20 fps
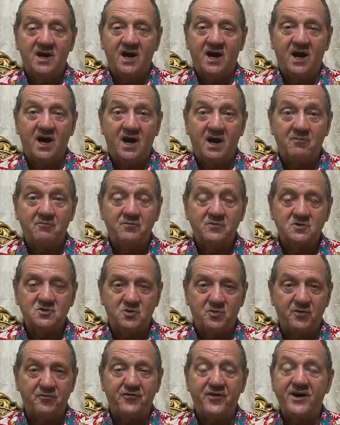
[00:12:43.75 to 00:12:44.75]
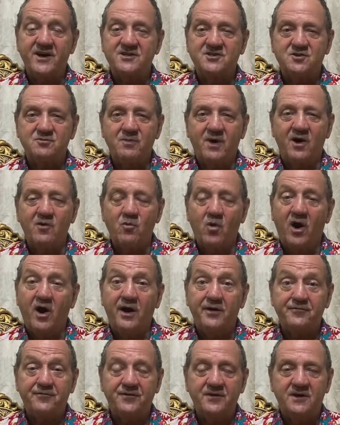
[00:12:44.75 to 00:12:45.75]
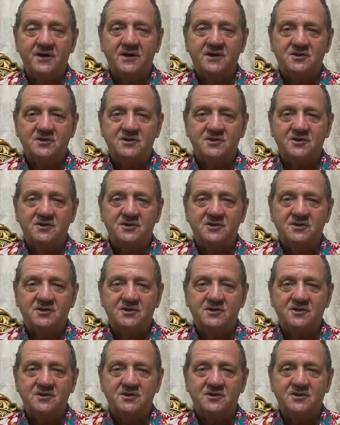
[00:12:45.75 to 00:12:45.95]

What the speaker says: To be fair to my wife,